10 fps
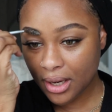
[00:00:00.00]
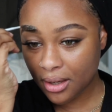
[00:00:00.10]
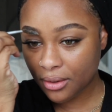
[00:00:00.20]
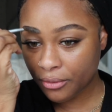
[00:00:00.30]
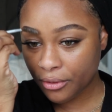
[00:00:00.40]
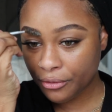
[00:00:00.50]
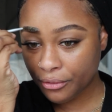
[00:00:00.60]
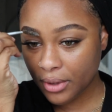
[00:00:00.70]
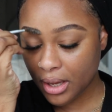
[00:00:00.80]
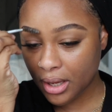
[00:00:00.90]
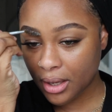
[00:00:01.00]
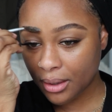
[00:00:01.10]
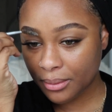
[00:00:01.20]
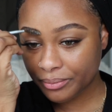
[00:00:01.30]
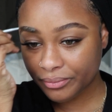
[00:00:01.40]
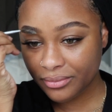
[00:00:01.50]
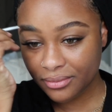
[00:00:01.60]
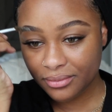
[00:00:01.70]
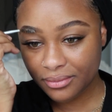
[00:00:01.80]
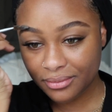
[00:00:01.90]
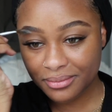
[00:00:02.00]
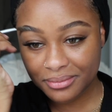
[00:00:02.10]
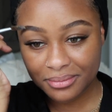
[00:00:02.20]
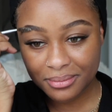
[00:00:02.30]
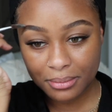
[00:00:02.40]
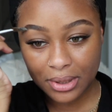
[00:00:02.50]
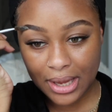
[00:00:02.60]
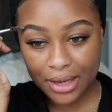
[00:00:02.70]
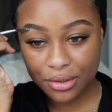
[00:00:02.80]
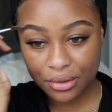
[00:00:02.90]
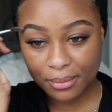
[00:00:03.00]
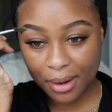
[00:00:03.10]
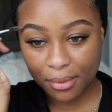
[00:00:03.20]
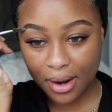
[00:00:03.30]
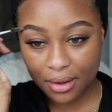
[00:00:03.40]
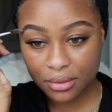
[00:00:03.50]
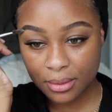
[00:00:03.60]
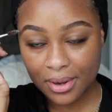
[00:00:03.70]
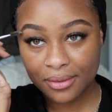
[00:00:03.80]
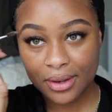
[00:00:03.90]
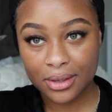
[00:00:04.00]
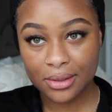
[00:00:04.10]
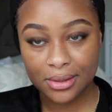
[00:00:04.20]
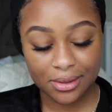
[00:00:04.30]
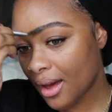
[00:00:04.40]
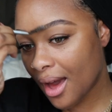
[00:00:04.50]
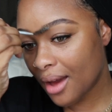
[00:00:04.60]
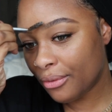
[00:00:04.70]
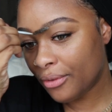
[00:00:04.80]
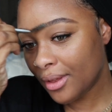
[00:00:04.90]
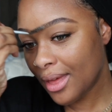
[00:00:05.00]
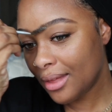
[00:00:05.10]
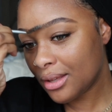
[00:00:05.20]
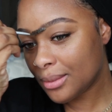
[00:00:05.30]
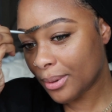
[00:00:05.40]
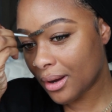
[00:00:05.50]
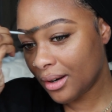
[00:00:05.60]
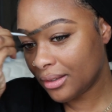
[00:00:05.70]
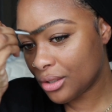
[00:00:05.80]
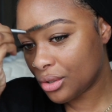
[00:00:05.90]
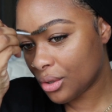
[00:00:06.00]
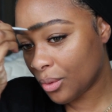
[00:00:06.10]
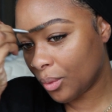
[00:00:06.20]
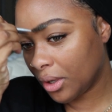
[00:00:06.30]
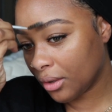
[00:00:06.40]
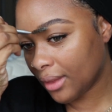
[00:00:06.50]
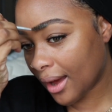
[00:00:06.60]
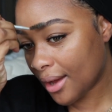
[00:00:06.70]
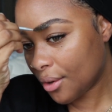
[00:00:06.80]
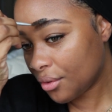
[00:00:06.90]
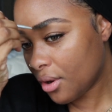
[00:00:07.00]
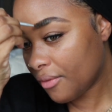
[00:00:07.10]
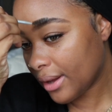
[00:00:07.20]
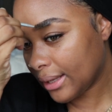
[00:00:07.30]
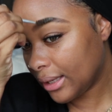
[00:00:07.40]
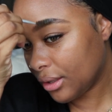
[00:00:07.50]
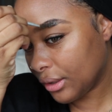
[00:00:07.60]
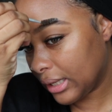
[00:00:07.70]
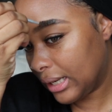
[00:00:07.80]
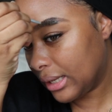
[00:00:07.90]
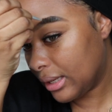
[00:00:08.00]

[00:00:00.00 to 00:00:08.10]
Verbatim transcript: kind of uh, plaster my brows to my face I feel like this product is so weird. Like, I don't know if I like it or hate